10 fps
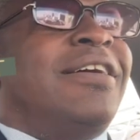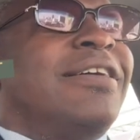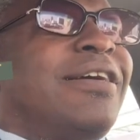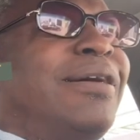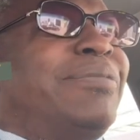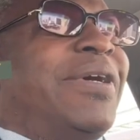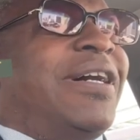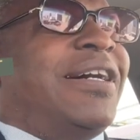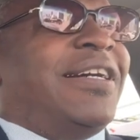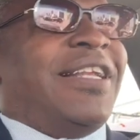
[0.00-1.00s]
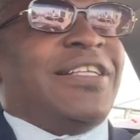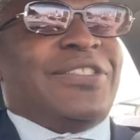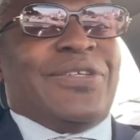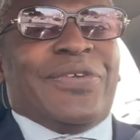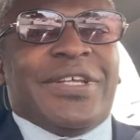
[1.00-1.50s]
Come on, let's
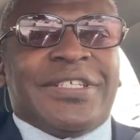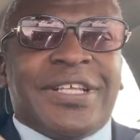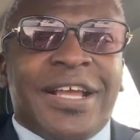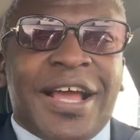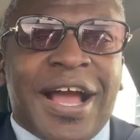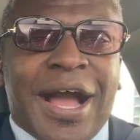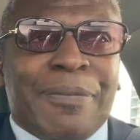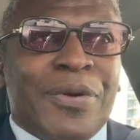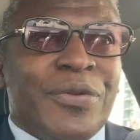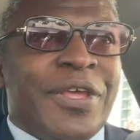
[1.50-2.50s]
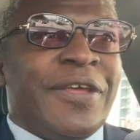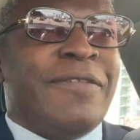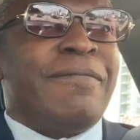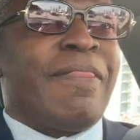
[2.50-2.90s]
do this. Hop on in.